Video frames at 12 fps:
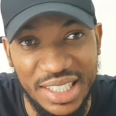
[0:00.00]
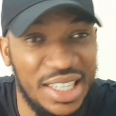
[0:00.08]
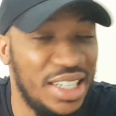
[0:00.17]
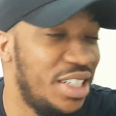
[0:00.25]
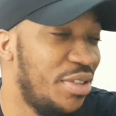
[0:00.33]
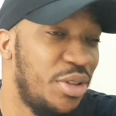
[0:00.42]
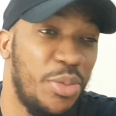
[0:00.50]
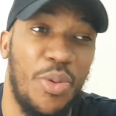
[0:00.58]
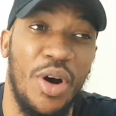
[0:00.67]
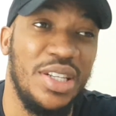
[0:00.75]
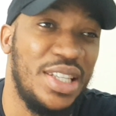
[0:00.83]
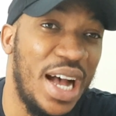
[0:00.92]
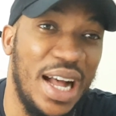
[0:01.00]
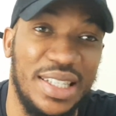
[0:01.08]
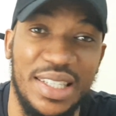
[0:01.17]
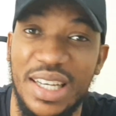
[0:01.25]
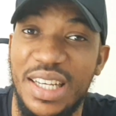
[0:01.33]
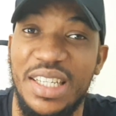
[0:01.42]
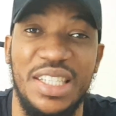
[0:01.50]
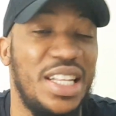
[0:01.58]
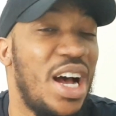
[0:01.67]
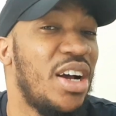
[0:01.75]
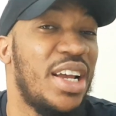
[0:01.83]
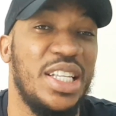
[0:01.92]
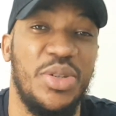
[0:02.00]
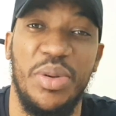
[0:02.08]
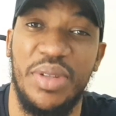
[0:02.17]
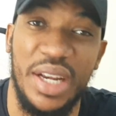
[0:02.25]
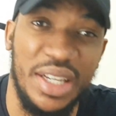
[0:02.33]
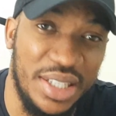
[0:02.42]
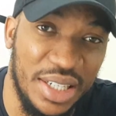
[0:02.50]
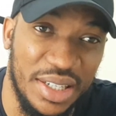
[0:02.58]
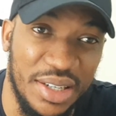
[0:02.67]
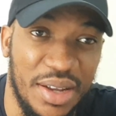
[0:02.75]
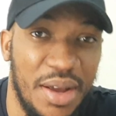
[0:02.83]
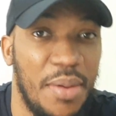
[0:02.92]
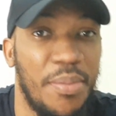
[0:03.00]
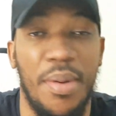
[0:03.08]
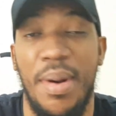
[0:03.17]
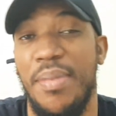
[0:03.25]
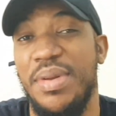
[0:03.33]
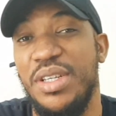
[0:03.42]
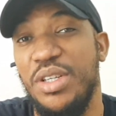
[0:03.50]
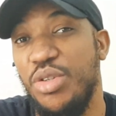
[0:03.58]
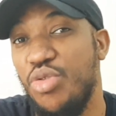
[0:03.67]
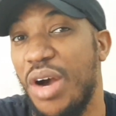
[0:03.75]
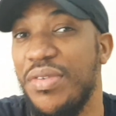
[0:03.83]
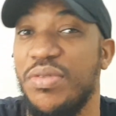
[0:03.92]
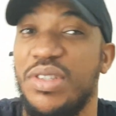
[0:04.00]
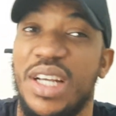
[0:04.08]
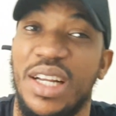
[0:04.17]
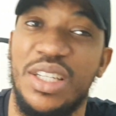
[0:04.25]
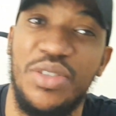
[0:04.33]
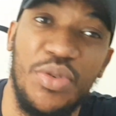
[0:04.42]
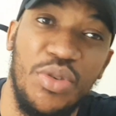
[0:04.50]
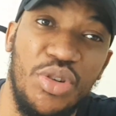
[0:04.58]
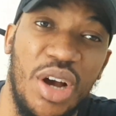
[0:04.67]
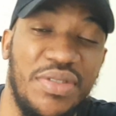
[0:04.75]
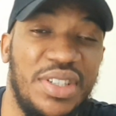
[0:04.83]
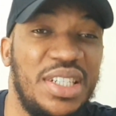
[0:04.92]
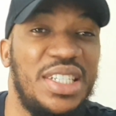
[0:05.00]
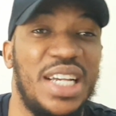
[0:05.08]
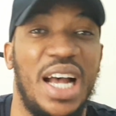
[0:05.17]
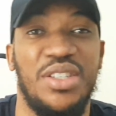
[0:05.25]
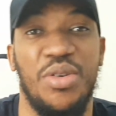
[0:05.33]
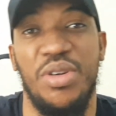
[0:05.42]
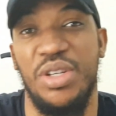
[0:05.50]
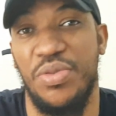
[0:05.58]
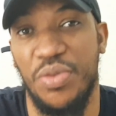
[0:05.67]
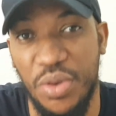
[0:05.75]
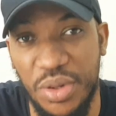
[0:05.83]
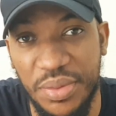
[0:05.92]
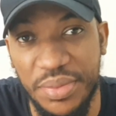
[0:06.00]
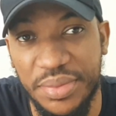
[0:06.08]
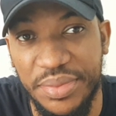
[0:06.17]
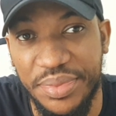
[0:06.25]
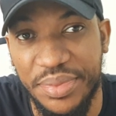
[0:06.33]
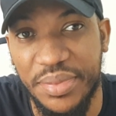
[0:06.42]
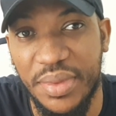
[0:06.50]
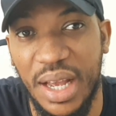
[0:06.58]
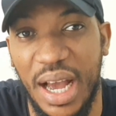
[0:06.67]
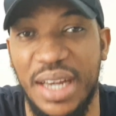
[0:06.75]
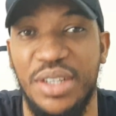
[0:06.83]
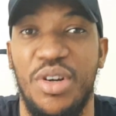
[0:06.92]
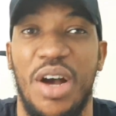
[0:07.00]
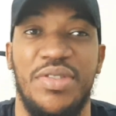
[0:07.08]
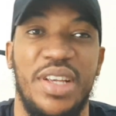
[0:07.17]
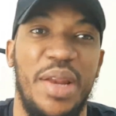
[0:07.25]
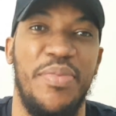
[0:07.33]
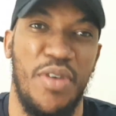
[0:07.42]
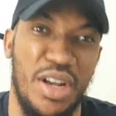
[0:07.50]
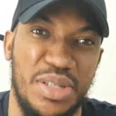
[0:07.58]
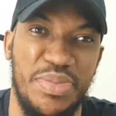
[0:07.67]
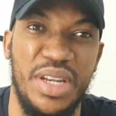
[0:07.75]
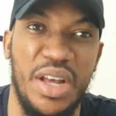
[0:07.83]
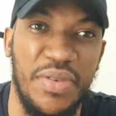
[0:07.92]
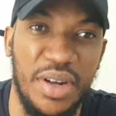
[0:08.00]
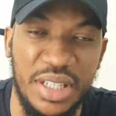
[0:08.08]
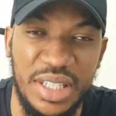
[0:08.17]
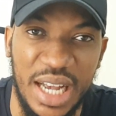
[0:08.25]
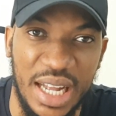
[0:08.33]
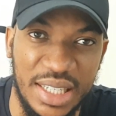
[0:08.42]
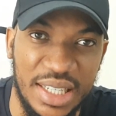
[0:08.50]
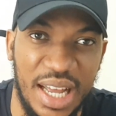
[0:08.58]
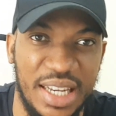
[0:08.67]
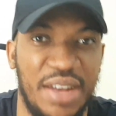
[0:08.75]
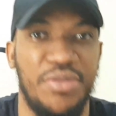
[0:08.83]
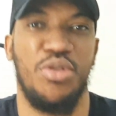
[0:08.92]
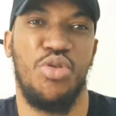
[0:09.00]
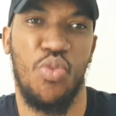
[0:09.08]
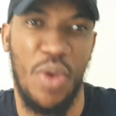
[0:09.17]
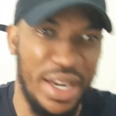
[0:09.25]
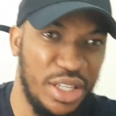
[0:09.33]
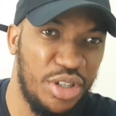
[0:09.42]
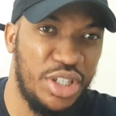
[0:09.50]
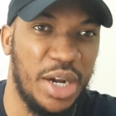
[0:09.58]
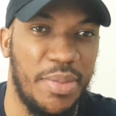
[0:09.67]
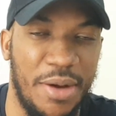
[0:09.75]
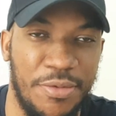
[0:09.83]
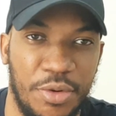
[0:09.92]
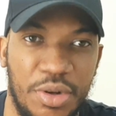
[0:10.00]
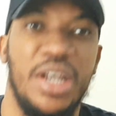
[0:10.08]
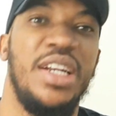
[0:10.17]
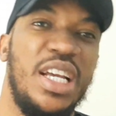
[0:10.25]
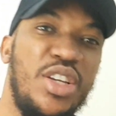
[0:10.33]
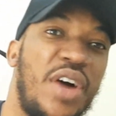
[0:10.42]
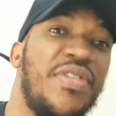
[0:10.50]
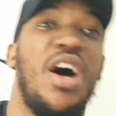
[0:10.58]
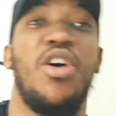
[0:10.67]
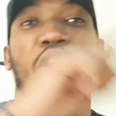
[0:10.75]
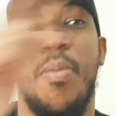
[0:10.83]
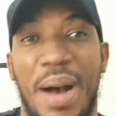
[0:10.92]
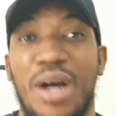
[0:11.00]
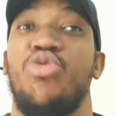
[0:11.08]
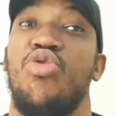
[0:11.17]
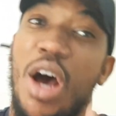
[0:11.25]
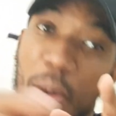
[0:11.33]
the point that he now gets away with anything, probably you have even checked his phone, you have seen chats on his phone, and you have said, what's the meaning of all these chats? And he have told you, why did you check my phone? Then you have now gone back to now